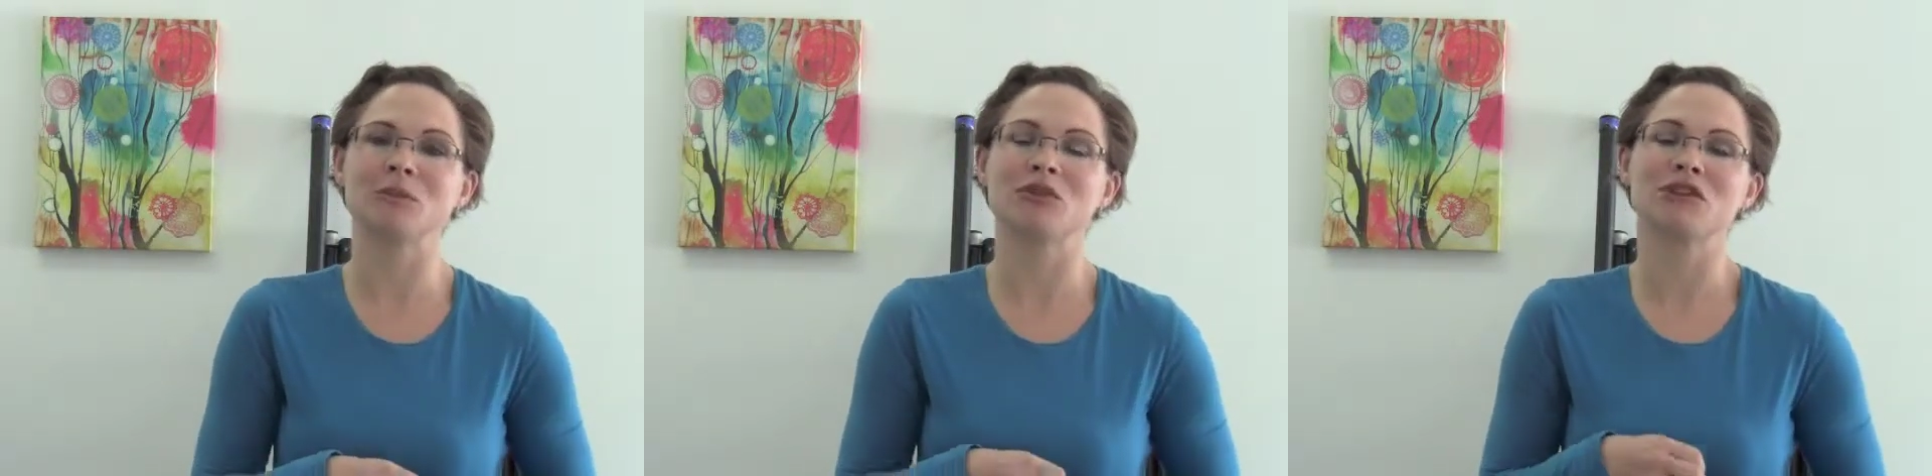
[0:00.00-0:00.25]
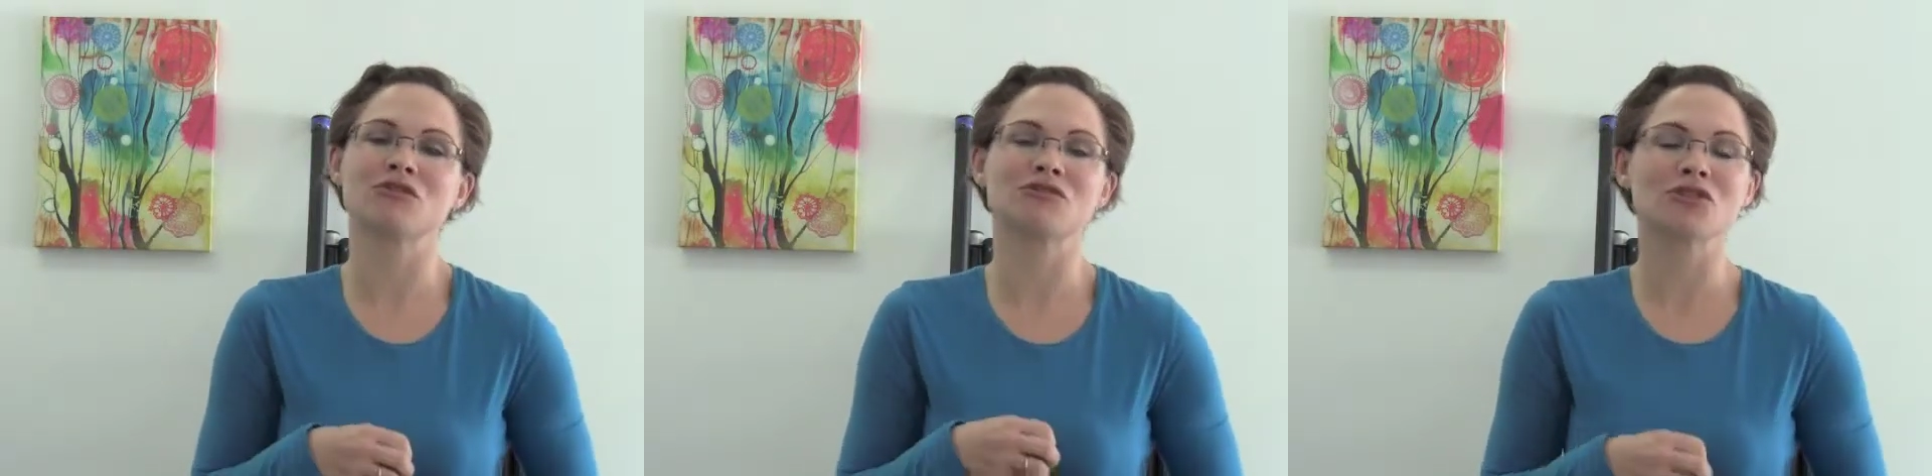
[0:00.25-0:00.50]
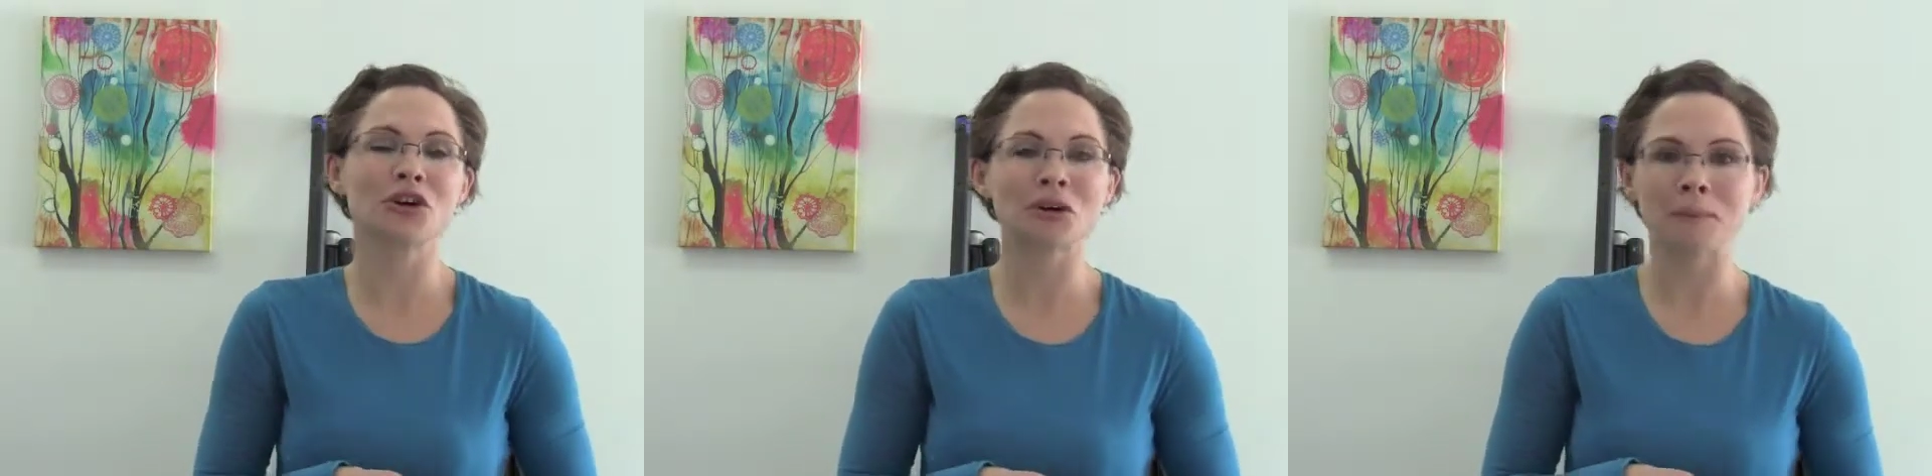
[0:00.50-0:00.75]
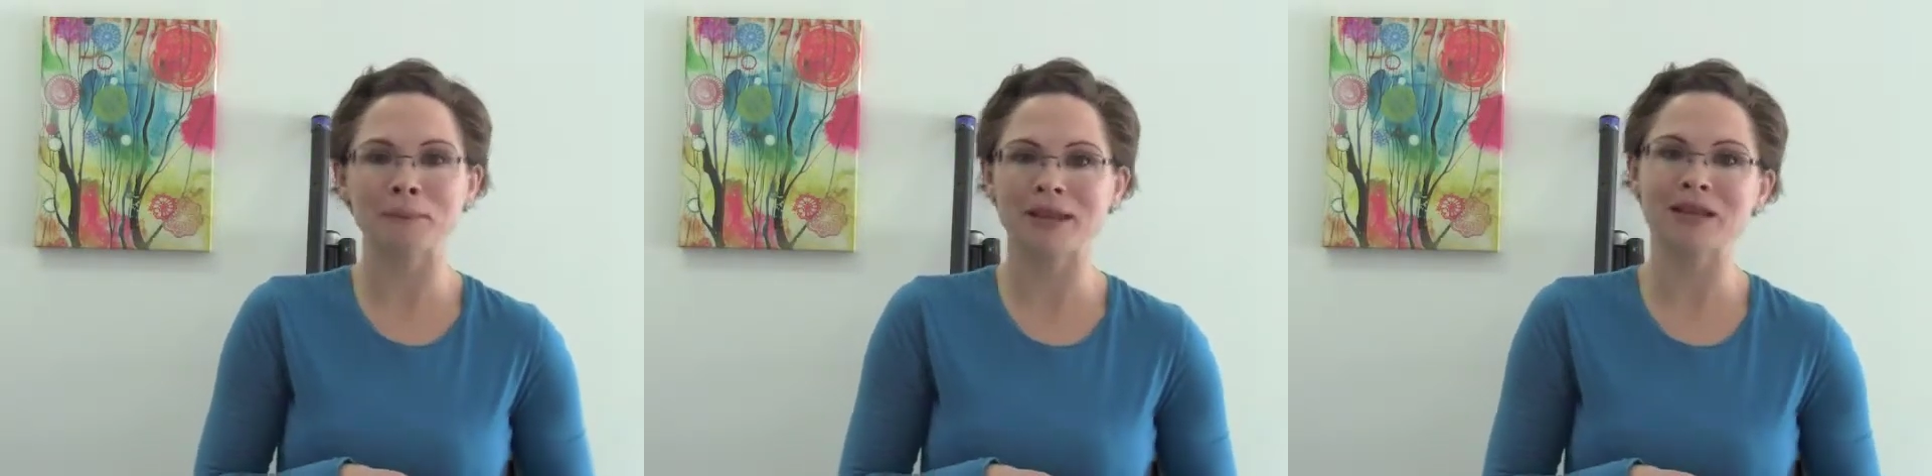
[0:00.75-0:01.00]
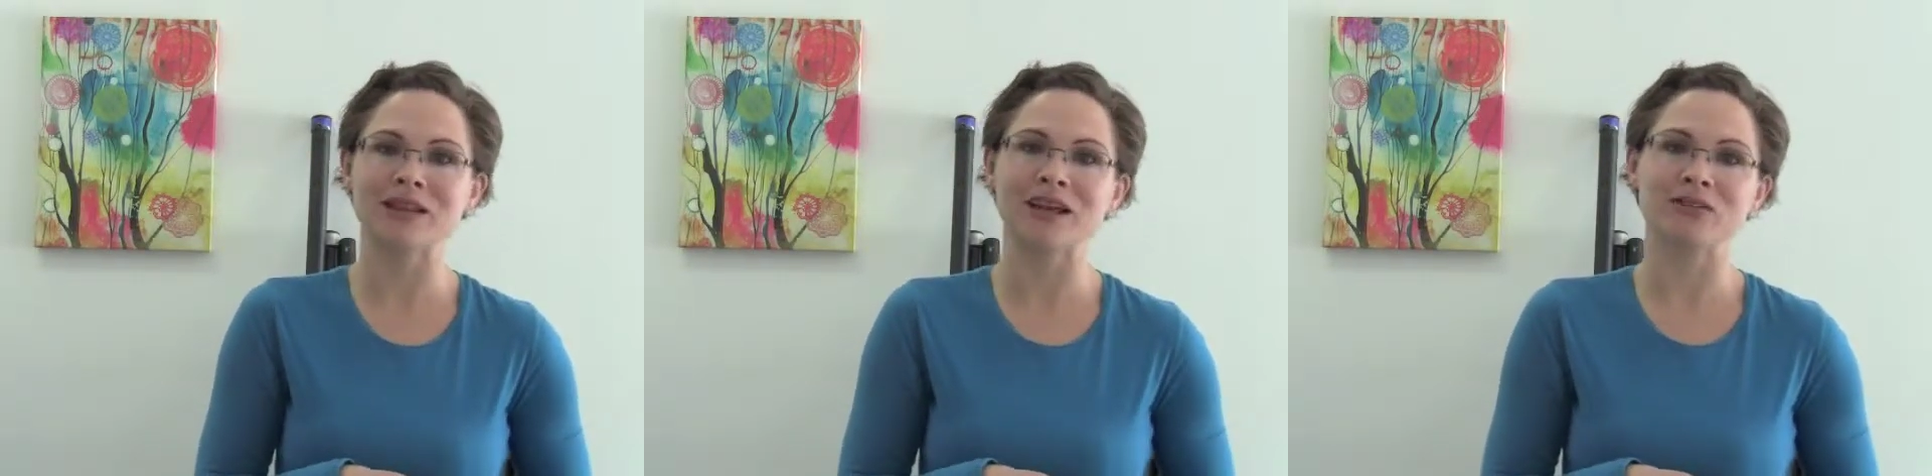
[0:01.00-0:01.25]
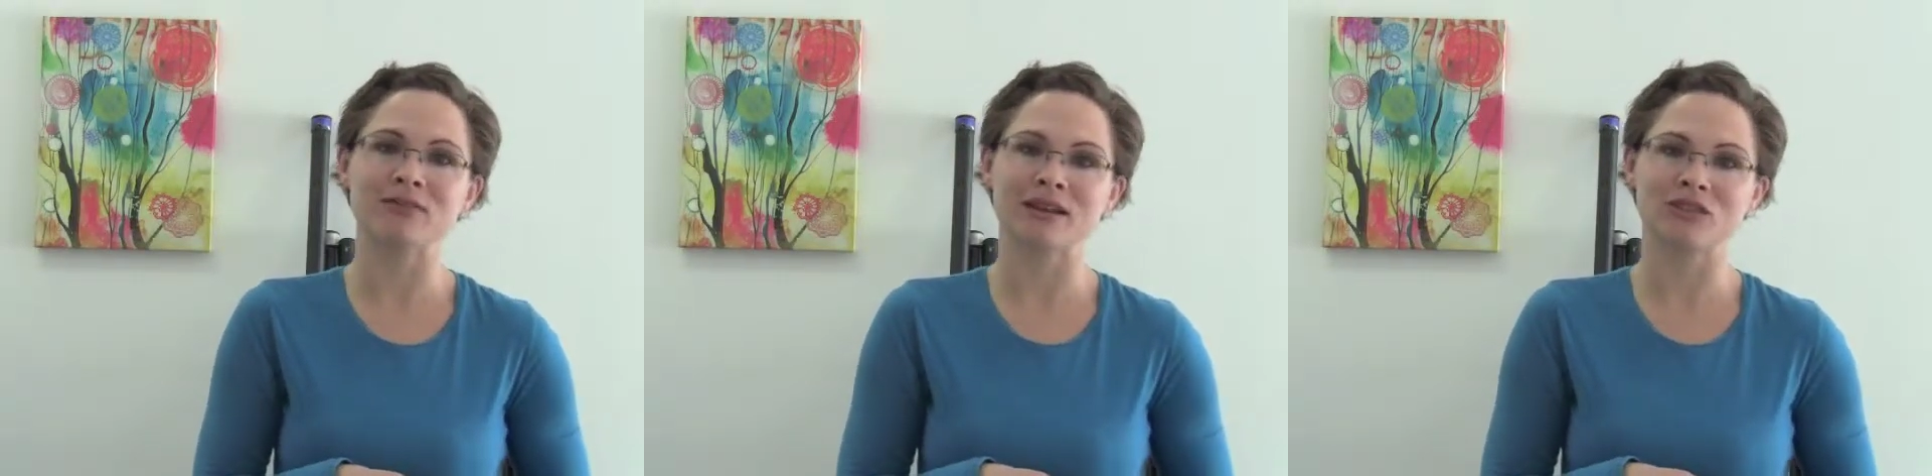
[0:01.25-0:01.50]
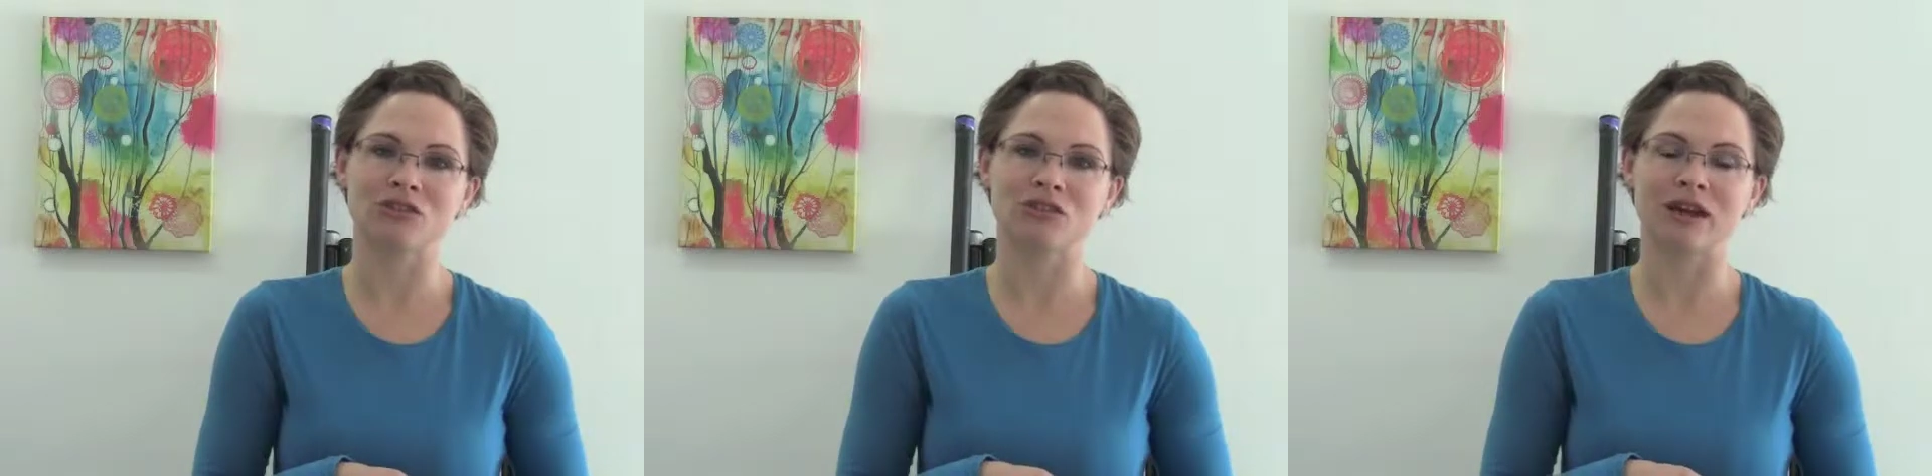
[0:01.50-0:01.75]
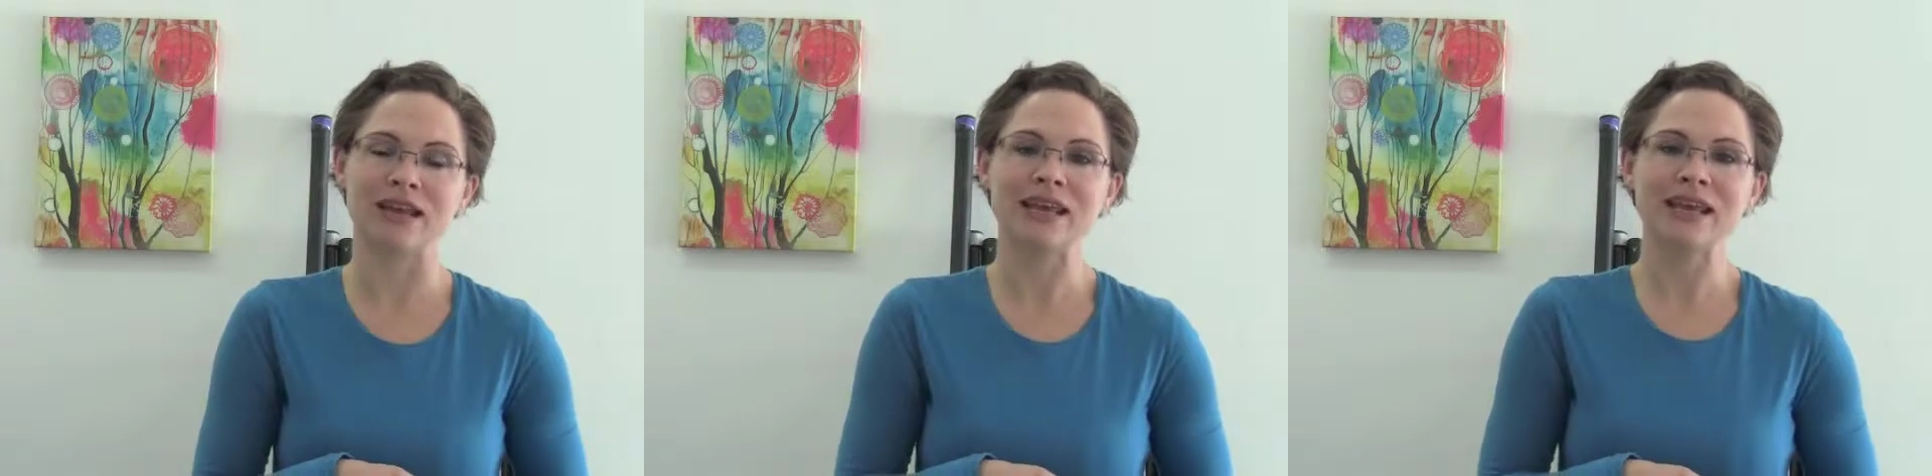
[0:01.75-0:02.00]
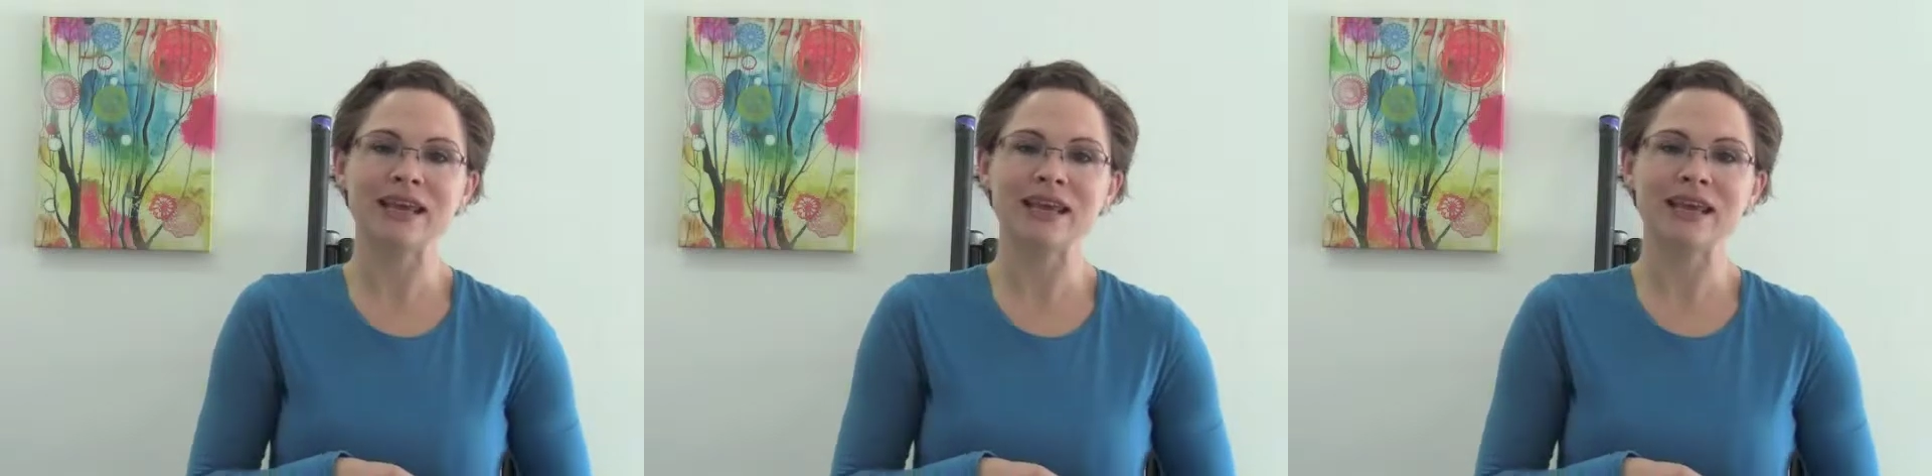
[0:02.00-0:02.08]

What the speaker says: or a certain meal at a restaurant,